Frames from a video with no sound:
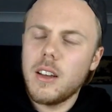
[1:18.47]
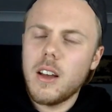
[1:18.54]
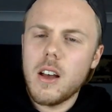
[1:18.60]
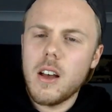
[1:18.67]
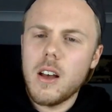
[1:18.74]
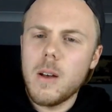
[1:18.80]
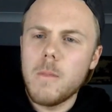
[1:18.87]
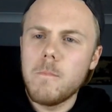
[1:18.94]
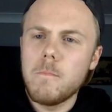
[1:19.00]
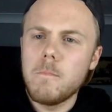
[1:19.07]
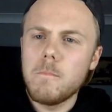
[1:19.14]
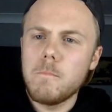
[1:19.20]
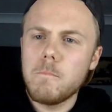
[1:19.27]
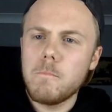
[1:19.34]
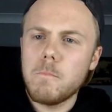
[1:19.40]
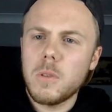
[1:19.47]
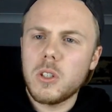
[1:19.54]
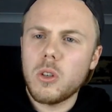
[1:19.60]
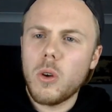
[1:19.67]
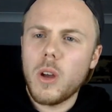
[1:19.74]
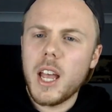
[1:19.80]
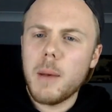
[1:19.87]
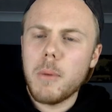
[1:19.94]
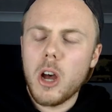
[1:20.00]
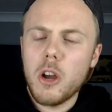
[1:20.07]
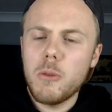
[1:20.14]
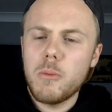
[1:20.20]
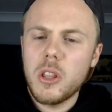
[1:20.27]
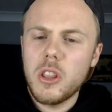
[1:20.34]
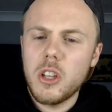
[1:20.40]
So I am
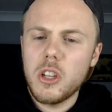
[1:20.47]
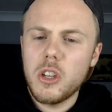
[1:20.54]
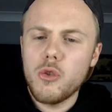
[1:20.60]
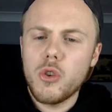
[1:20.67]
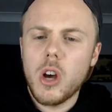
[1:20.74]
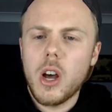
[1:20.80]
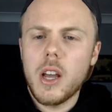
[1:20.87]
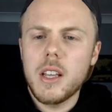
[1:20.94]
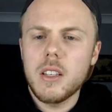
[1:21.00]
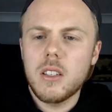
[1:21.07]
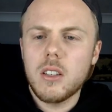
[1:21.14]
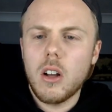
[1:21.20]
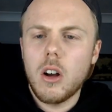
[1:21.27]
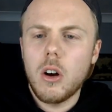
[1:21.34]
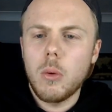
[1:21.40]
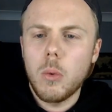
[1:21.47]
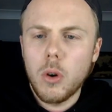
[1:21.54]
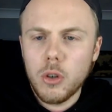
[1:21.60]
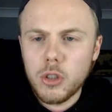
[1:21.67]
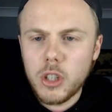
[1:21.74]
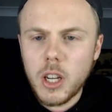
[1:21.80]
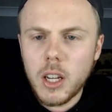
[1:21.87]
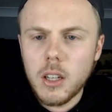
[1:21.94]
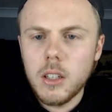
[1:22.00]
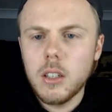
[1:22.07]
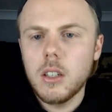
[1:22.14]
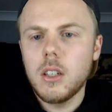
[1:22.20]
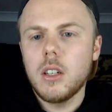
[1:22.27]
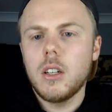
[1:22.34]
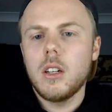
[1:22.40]
hoping that you guys are watching.
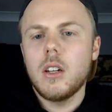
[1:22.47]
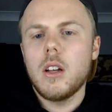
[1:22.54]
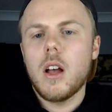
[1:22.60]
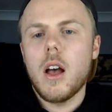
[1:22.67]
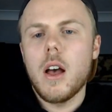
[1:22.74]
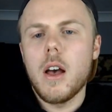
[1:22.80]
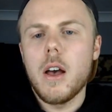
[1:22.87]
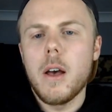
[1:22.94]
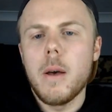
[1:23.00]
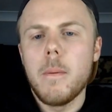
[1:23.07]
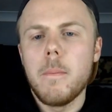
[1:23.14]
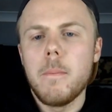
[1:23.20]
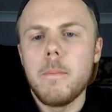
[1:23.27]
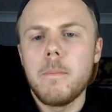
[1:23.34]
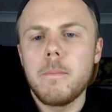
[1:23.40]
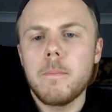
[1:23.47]
Hannah